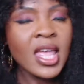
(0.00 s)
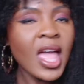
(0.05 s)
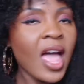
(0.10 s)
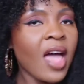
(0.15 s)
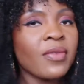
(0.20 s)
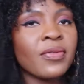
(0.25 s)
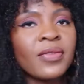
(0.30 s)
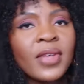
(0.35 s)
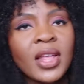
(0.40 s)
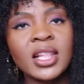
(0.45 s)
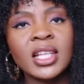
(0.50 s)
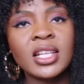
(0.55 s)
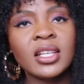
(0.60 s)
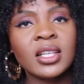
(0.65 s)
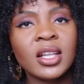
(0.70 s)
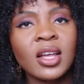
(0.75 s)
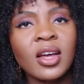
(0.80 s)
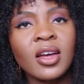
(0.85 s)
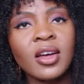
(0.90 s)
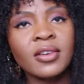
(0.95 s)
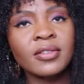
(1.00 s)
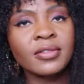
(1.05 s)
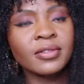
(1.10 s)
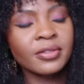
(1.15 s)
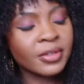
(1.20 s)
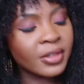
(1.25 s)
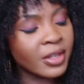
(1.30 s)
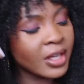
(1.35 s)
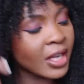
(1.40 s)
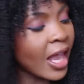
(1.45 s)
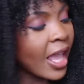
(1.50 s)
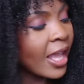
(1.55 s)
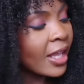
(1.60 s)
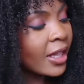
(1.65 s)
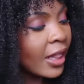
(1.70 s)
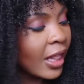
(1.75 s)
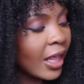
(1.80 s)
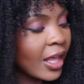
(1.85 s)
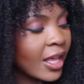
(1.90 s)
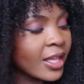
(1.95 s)
I fell in love
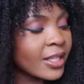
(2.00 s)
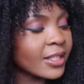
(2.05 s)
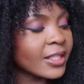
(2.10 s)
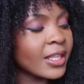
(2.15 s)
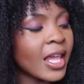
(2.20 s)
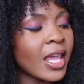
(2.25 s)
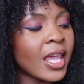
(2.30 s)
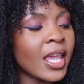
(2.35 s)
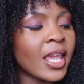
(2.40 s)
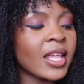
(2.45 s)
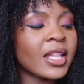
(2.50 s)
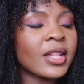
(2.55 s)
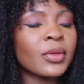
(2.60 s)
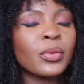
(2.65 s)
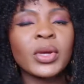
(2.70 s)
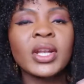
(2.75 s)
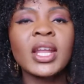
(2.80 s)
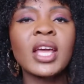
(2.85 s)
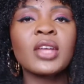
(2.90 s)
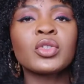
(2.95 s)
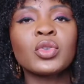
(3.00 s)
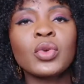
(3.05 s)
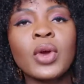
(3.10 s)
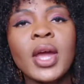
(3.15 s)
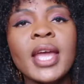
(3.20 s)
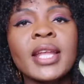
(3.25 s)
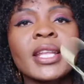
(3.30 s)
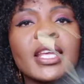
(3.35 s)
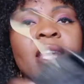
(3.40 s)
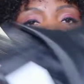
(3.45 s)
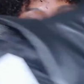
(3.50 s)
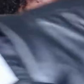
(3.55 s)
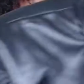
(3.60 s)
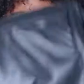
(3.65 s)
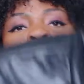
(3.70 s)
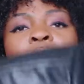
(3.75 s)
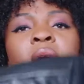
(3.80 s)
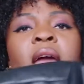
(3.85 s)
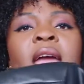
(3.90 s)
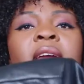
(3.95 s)
like this, and when I tried it, I
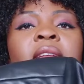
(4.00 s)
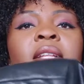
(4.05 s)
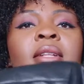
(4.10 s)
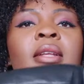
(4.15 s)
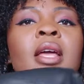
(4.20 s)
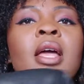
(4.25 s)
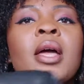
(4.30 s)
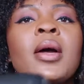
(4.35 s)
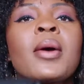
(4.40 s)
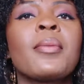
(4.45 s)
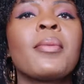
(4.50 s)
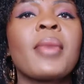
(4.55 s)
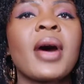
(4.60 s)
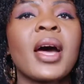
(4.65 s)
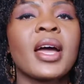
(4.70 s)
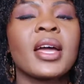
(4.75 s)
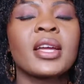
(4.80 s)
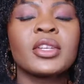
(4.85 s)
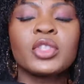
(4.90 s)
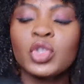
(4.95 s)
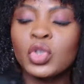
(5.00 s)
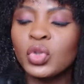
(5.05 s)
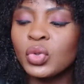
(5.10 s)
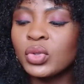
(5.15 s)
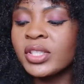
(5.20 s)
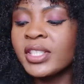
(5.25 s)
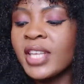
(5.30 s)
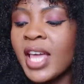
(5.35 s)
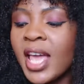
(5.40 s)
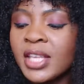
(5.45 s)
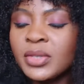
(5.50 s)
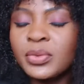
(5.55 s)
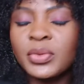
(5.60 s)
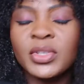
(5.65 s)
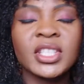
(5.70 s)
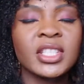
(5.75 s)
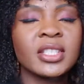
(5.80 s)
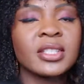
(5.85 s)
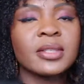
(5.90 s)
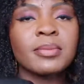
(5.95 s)
tried my true size,
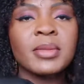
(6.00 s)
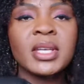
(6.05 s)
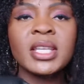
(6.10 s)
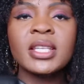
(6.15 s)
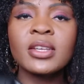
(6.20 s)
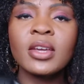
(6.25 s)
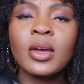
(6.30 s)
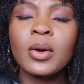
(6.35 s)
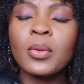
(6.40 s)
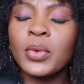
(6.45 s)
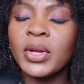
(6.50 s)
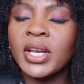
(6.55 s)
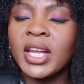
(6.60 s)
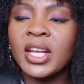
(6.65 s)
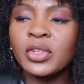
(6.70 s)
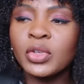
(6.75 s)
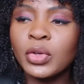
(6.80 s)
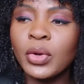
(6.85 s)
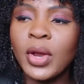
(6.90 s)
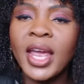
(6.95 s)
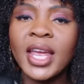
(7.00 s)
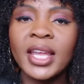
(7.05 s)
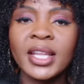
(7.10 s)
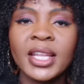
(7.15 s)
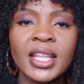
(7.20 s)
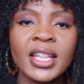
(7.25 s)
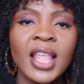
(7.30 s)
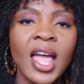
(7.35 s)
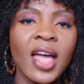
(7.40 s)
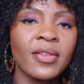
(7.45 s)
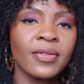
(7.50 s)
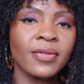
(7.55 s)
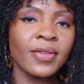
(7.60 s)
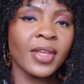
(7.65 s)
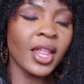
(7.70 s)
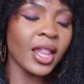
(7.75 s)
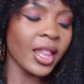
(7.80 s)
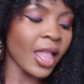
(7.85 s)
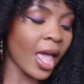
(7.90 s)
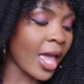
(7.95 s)
which is medium. When I tried it, I
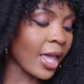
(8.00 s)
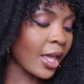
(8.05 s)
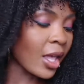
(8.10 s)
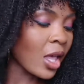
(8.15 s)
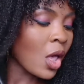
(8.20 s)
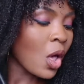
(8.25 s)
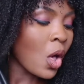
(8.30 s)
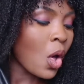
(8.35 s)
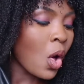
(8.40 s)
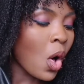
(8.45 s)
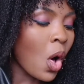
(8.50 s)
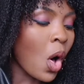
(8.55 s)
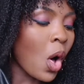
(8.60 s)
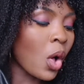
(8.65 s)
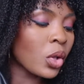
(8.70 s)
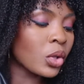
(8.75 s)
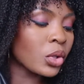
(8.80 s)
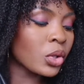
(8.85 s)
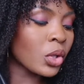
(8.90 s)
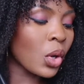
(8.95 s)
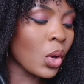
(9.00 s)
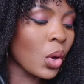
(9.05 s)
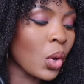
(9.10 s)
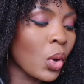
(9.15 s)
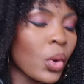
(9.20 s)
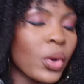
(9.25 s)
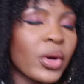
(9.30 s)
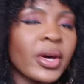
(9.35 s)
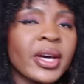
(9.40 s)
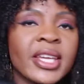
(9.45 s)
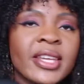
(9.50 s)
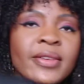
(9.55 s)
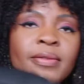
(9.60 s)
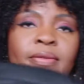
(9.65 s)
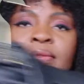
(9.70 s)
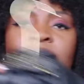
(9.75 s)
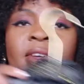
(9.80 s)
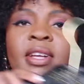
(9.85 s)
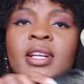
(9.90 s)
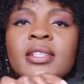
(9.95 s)
felt like, although it
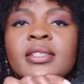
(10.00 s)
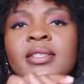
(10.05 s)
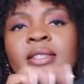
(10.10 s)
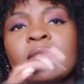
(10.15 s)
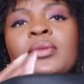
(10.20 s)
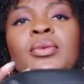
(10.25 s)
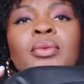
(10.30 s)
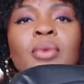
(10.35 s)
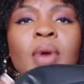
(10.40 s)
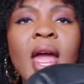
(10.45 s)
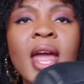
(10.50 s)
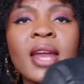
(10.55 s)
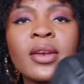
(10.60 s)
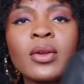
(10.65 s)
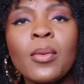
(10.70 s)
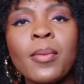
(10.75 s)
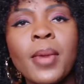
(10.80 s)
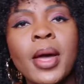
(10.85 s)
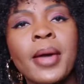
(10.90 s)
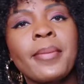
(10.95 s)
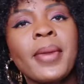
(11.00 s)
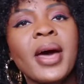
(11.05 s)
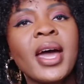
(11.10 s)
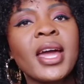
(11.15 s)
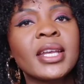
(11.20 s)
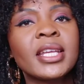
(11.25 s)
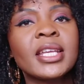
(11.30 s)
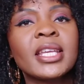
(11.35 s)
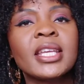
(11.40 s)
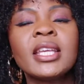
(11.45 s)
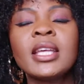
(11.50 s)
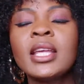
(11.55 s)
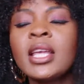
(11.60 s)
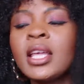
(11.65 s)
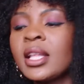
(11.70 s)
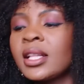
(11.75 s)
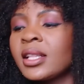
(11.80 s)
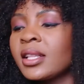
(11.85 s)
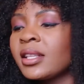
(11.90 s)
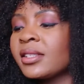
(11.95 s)
felt right on my body,
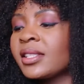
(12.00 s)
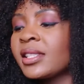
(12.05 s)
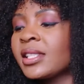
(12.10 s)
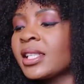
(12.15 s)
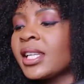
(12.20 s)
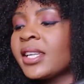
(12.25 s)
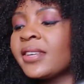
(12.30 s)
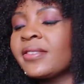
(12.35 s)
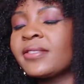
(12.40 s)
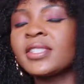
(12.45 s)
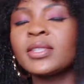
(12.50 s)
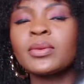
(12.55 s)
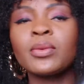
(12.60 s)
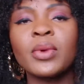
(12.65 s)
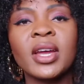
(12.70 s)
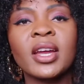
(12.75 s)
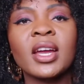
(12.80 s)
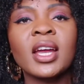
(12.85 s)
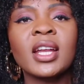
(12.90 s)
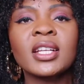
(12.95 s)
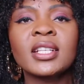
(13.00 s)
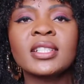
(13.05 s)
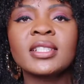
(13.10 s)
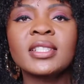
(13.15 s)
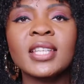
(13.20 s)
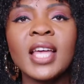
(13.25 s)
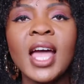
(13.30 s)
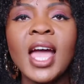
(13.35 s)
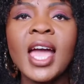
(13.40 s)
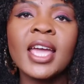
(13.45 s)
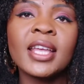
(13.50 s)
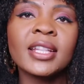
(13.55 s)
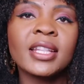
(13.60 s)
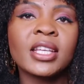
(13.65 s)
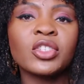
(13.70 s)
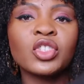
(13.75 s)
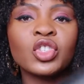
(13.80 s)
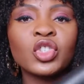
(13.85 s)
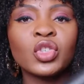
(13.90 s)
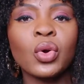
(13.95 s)
the sleeves were kind of tight
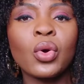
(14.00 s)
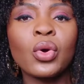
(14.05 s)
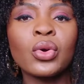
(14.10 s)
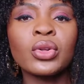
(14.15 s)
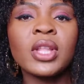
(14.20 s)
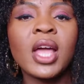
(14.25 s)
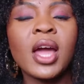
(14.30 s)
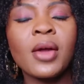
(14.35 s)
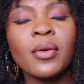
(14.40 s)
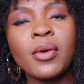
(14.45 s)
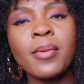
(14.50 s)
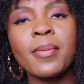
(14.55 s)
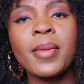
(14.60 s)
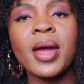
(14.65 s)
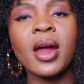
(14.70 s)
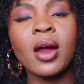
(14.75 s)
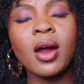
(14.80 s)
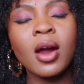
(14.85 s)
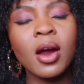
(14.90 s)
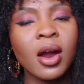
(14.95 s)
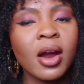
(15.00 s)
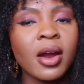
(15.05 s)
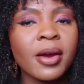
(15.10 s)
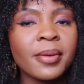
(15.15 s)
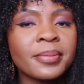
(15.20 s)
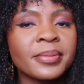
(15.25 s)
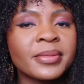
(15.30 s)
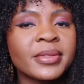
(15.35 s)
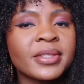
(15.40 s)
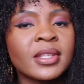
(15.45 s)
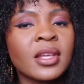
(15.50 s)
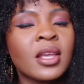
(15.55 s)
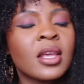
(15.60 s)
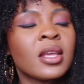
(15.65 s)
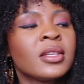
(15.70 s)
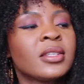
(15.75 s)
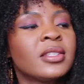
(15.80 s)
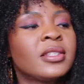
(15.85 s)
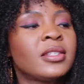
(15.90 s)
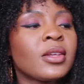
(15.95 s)
and short around my arms.
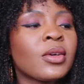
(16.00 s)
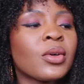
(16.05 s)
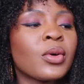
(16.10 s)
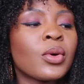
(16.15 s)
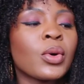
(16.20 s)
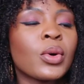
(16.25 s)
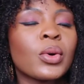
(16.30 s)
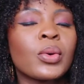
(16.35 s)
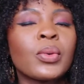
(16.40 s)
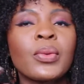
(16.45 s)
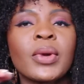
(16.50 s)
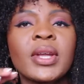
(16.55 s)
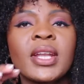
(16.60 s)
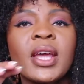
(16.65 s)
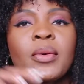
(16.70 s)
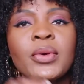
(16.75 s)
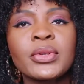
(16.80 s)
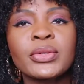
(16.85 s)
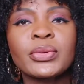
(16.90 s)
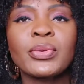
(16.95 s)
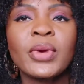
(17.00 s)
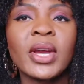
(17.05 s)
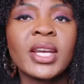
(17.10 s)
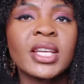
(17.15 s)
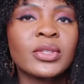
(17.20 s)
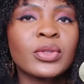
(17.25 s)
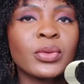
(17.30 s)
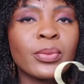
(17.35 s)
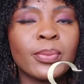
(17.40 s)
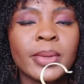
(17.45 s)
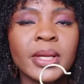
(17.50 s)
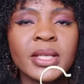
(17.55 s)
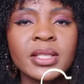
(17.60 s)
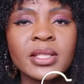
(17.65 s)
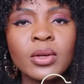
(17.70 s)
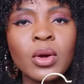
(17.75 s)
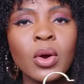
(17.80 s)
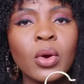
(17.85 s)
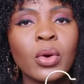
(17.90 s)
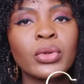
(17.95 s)
So when I was ready to place
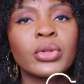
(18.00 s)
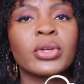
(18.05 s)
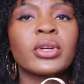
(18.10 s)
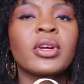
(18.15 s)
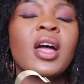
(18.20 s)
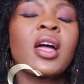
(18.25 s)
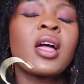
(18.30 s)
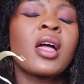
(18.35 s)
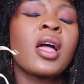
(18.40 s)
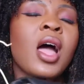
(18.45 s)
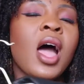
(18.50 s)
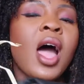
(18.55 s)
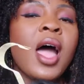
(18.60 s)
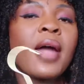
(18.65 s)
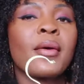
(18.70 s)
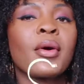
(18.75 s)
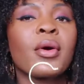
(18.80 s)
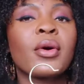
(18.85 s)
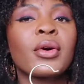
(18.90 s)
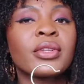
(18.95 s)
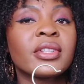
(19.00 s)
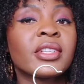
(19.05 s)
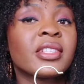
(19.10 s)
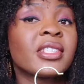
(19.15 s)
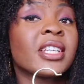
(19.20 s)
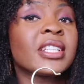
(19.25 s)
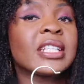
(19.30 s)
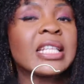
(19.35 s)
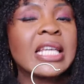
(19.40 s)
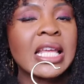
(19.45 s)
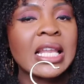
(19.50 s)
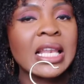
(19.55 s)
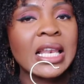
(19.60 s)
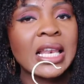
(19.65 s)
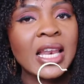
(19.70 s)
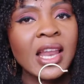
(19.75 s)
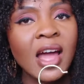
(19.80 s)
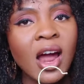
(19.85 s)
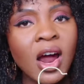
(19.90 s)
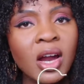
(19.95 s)
the order, I ordered it
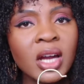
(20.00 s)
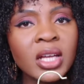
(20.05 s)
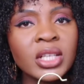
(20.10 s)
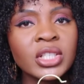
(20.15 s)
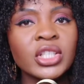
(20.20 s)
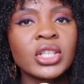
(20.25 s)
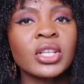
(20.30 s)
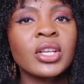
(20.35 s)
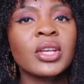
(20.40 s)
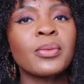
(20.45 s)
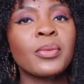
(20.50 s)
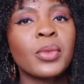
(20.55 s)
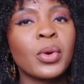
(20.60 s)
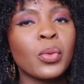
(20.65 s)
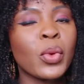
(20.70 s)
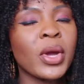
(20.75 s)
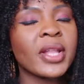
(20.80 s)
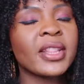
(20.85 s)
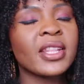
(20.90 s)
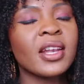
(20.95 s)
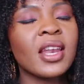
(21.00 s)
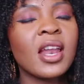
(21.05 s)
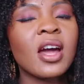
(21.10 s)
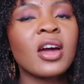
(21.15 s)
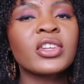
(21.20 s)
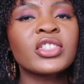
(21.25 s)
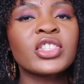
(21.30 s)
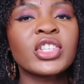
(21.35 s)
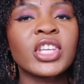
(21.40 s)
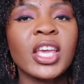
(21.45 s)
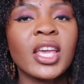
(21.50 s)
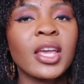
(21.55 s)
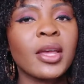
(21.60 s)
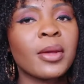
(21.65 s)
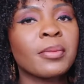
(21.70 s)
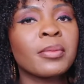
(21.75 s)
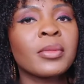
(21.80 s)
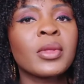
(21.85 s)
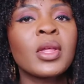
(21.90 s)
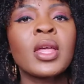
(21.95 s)
in large, but when the large
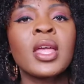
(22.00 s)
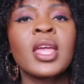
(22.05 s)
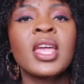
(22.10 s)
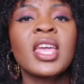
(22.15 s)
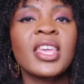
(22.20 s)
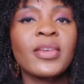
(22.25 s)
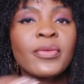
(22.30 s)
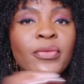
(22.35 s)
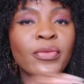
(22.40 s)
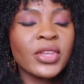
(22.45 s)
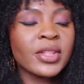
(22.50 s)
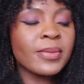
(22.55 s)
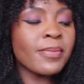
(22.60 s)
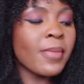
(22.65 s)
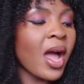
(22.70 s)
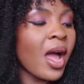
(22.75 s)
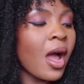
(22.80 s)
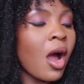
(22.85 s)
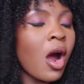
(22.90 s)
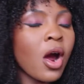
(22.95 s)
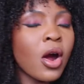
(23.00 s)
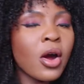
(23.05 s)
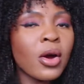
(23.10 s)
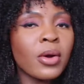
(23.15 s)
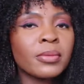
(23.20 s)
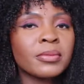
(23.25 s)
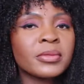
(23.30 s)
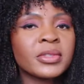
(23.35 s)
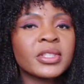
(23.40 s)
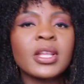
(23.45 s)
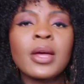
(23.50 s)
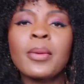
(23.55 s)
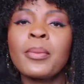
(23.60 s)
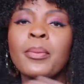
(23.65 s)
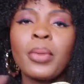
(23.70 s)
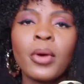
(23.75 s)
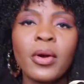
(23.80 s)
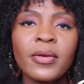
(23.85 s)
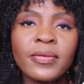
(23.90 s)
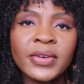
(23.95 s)
came, it fit my arms
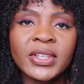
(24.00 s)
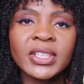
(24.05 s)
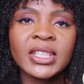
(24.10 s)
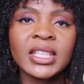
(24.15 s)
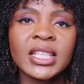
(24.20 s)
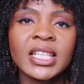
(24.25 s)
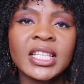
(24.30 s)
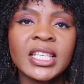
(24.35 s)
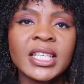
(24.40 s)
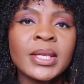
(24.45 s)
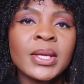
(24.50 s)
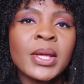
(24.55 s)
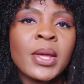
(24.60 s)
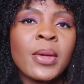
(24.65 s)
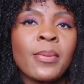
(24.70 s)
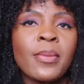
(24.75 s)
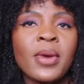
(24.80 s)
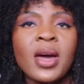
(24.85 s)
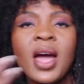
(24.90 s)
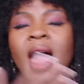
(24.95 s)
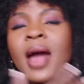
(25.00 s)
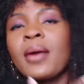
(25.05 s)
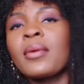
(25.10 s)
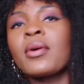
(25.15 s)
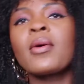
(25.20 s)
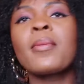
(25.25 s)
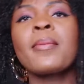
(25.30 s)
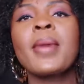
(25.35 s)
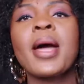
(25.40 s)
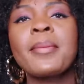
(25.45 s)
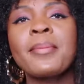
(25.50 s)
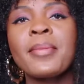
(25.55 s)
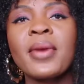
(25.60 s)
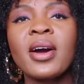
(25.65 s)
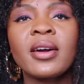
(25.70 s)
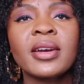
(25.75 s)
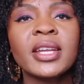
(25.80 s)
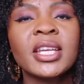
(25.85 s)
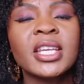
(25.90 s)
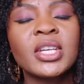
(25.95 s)
perfectly, but around my
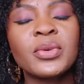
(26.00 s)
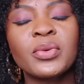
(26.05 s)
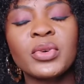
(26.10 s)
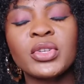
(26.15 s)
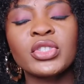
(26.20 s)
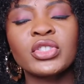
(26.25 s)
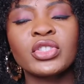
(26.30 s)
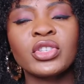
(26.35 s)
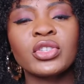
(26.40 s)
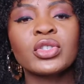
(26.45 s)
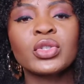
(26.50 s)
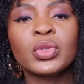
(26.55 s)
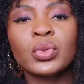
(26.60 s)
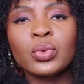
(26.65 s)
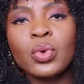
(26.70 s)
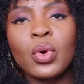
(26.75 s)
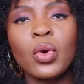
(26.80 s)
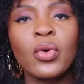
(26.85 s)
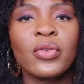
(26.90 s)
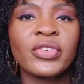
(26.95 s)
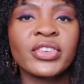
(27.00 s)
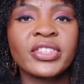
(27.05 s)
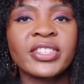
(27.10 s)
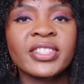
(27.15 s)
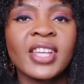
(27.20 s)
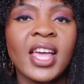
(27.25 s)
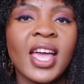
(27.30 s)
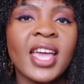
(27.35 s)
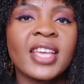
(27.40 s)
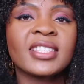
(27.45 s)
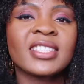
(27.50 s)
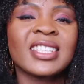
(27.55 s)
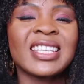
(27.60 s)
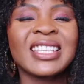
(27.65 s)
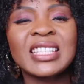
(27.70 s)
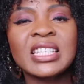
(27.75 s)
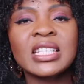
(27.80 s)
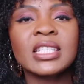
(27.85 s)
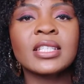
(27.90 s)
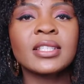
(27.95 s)
body it was just too oversized.
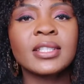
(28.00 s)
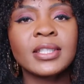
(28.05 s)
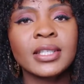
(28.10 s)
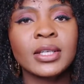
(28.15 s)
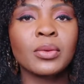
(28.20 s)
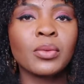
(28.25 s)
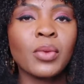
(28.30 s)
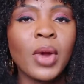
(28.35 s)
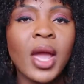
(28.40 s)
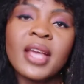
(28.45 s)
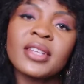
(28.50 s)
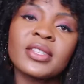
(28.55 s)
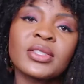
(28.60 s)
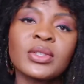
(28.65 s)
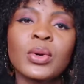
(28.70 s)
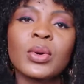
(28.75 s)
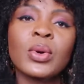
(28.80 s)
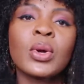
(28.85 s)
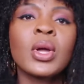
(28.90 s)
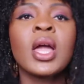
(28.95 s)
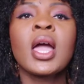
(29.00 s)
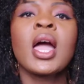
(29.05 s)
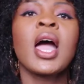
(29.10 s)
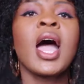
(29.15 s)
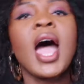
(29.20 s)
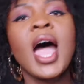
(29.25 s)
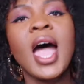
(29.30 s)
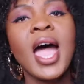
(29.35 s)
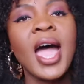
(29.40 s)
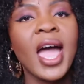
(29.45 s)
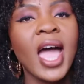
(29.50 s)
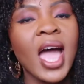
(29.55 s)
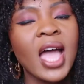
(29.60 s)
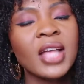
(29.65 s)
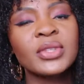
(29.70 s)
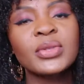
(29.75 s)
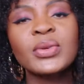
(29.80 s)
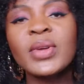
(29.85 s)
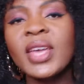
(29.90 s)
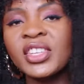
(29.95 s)
It didn't sit right, so I
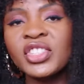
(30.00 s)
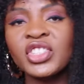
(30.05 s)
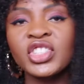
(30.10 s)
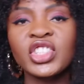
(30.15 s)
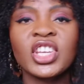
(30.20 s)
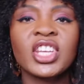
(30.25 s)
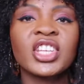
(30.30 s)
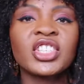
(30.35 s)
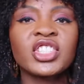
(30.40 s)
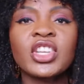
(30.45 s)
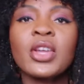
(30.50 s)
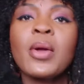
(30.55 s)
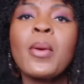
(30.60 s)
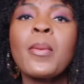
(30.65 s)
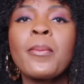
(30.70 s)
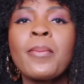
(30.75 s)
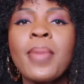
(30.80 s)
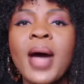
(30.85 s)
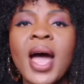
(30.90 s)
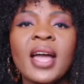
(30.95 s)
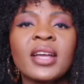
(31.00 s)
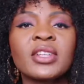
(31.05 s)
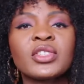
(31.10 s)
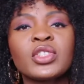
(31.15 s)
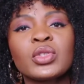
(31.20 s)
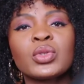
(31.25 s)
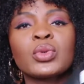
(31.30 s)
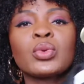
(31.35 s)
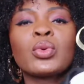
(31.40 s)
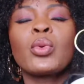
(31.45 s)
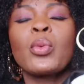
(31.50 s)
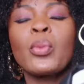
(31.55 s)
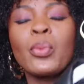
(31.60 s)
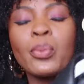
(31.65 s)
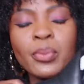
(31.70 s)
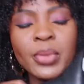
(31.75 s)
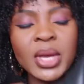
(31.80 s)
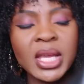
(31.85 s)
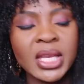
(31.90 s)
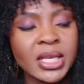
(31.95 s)
had to exchange it back to
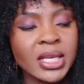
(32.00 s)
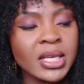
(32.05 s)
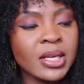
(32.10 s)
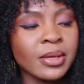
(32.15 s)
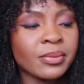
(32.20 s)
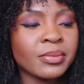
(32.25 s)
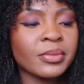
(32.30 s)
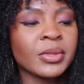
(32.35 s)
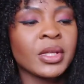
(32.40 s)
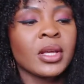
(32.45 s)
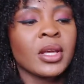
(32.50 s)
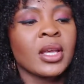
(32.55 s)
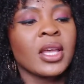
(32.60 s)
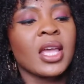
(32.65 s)
medium.